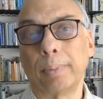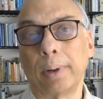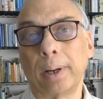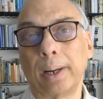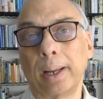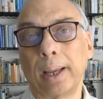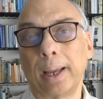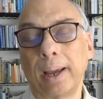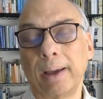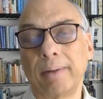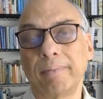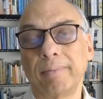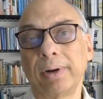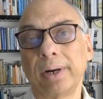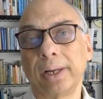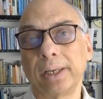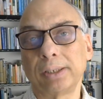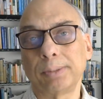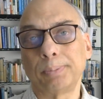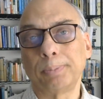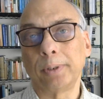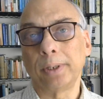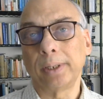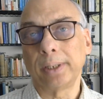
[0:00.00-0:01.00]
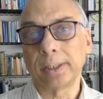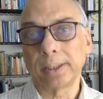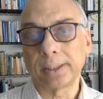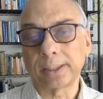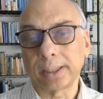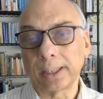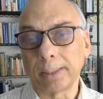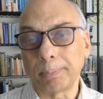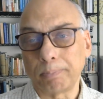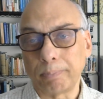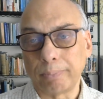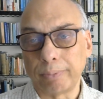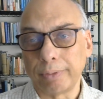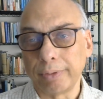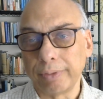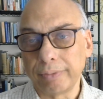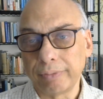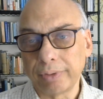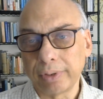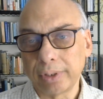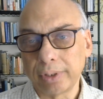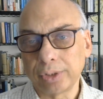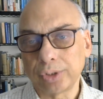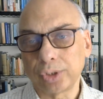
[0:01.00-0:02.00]
have an experience that
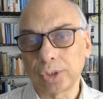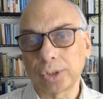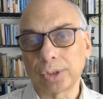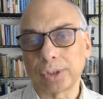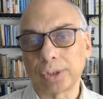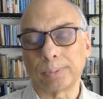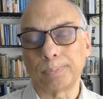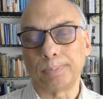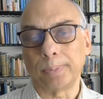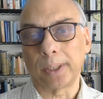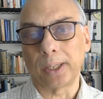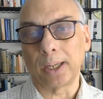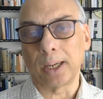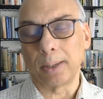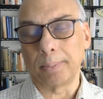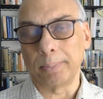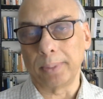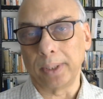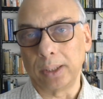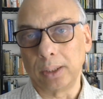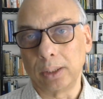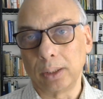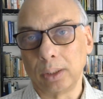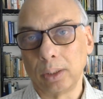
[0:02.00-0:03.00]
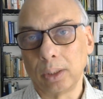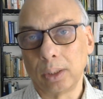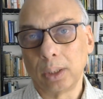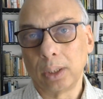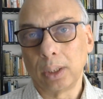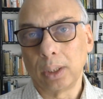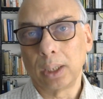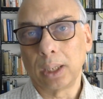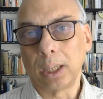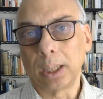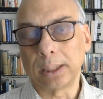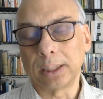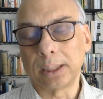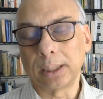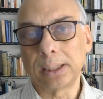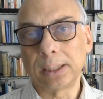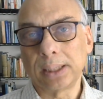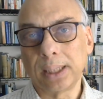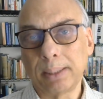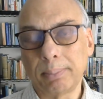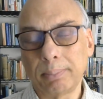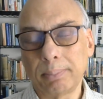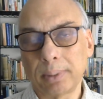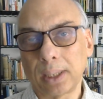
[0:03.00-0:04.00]
privileges becoming at the
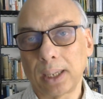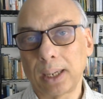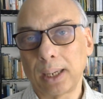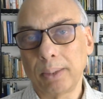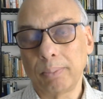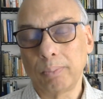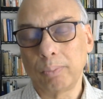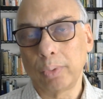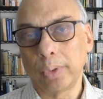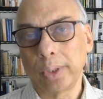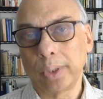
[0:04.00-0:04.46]
same time, we